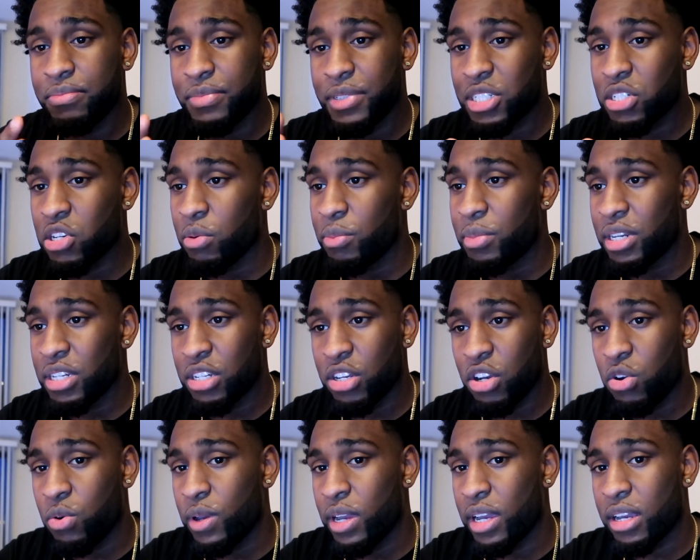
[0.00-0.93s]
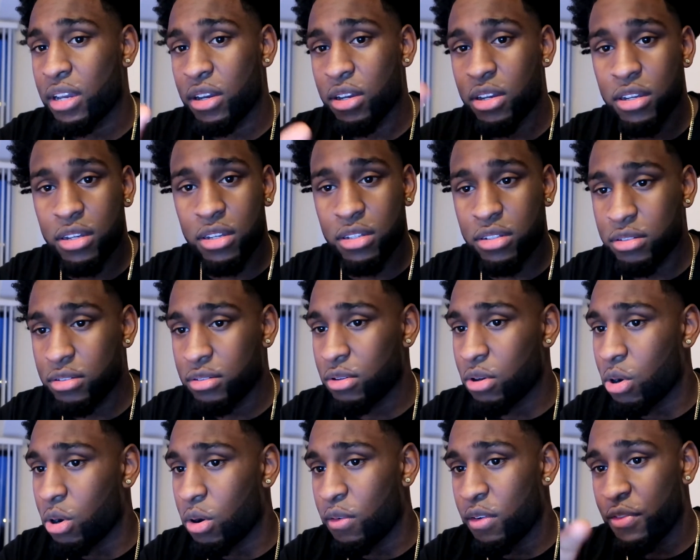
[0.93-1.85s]
It's gonna be just a quick
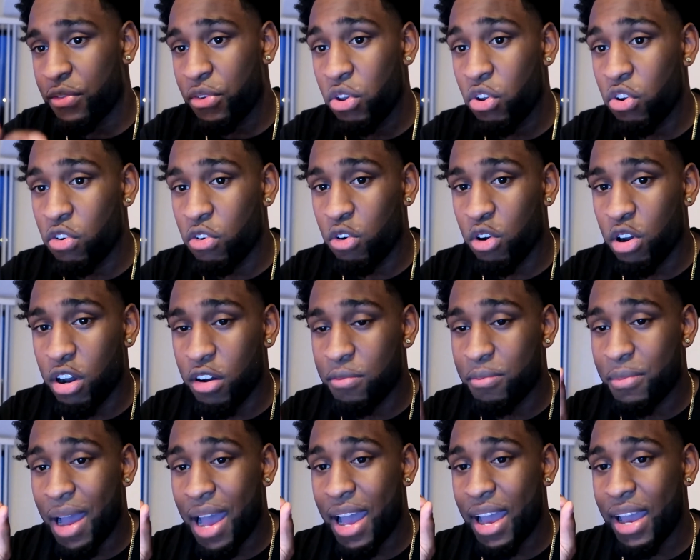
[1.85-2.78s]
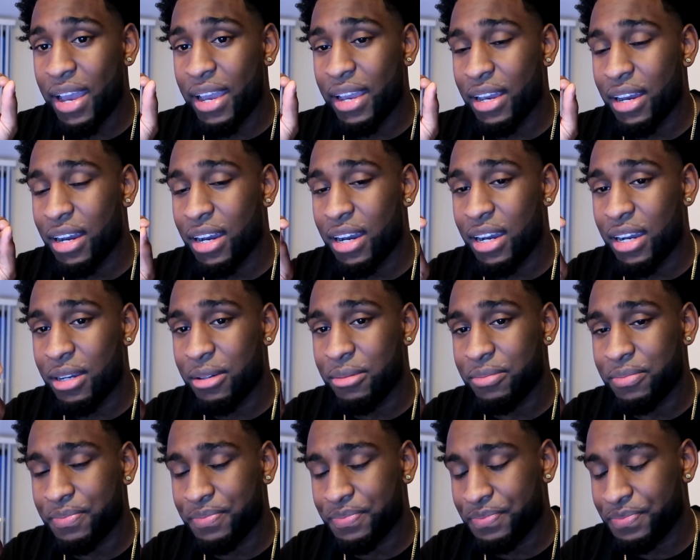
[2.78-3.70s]
overview of my
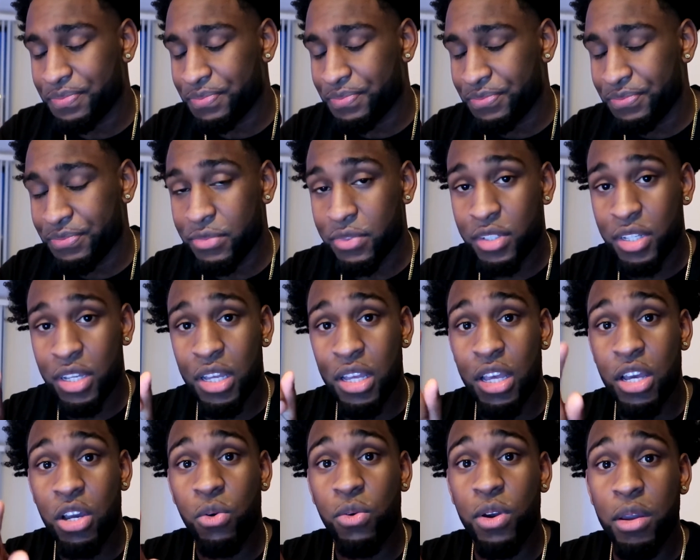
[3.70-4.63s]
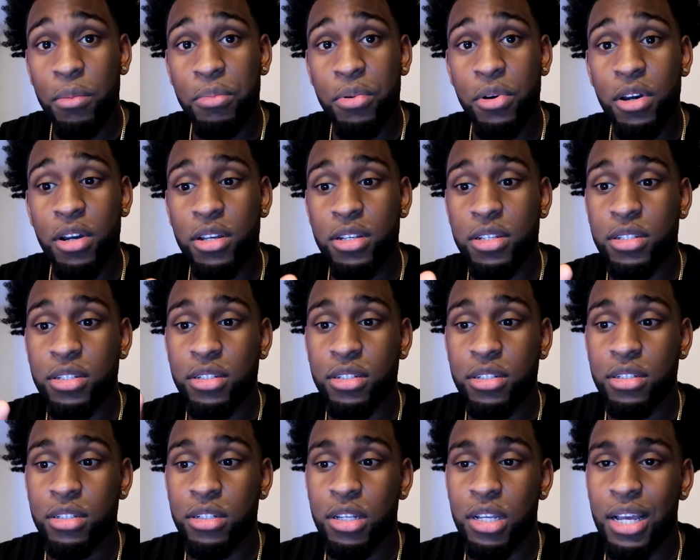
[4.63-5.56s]
QuickBooks.
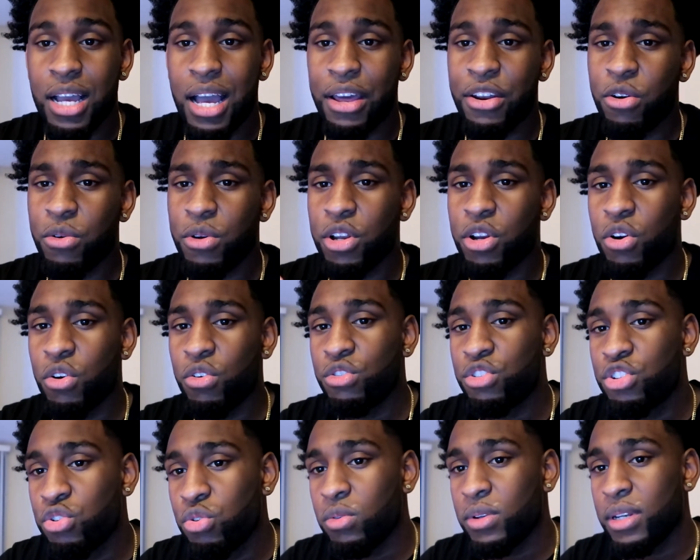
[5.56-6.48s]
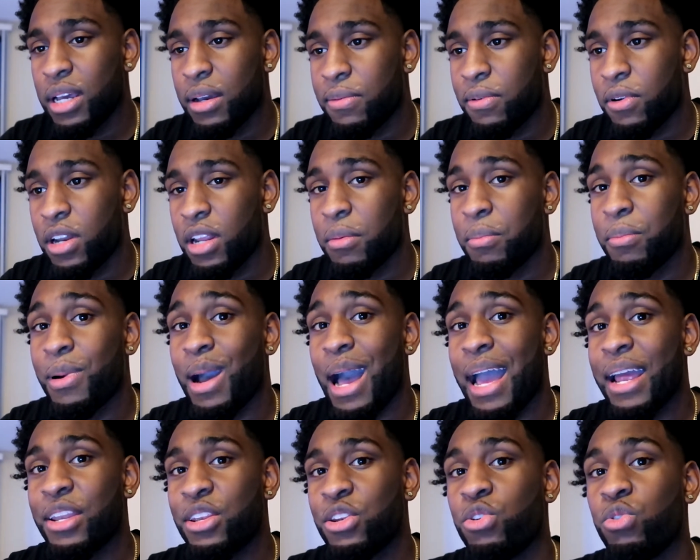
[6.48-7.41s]
I don't want to go too in depth on it, but
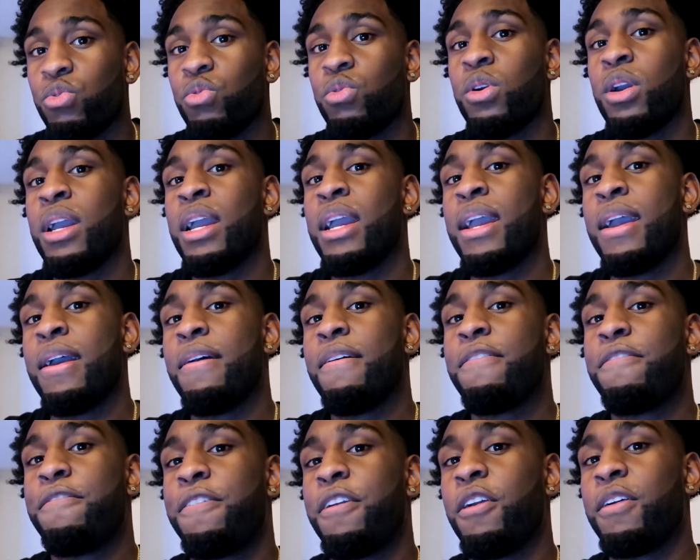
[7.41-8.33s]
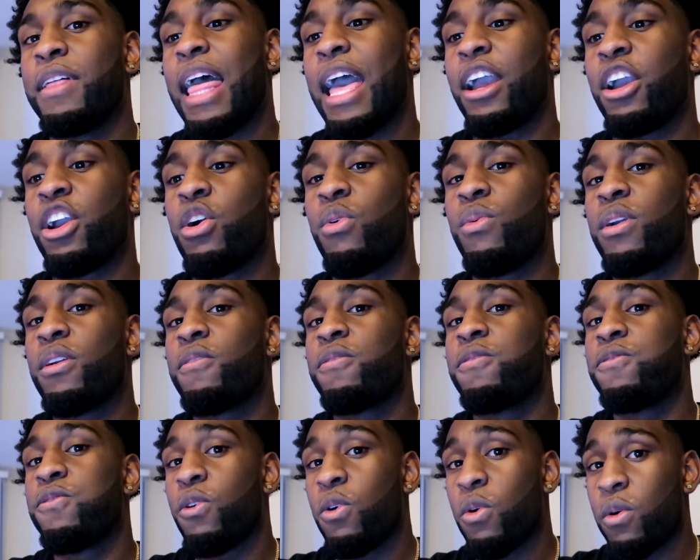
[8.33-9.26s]
I do feel that going
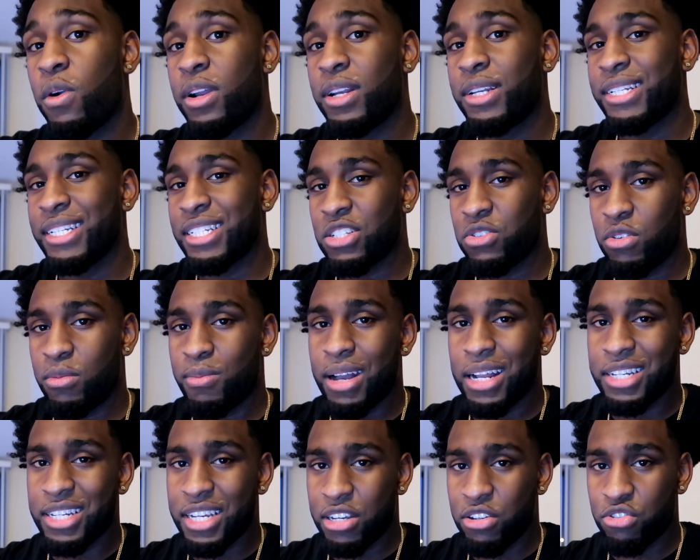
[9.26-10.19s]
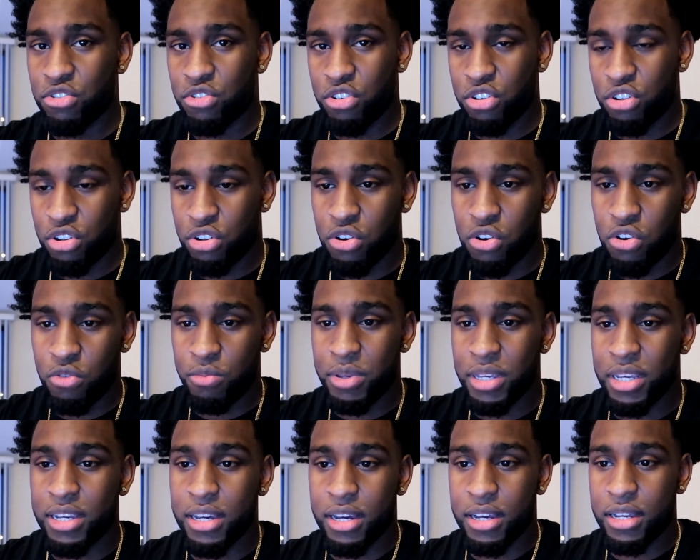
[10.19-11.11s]
forward, this is where my channel is gonna go,
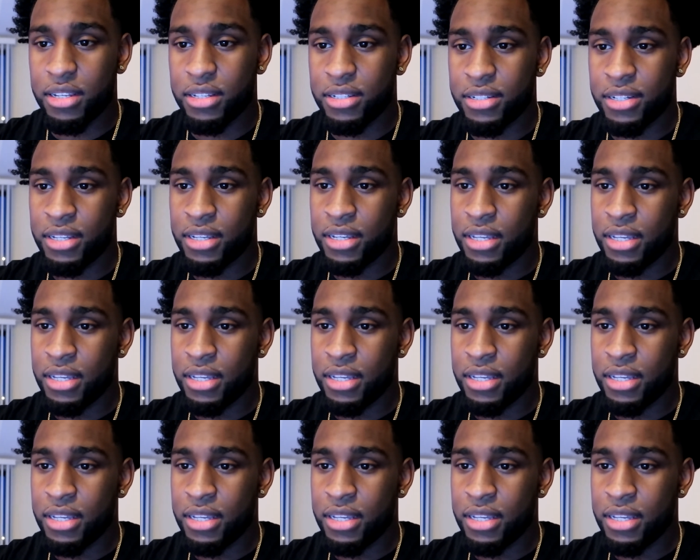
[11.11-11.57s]
because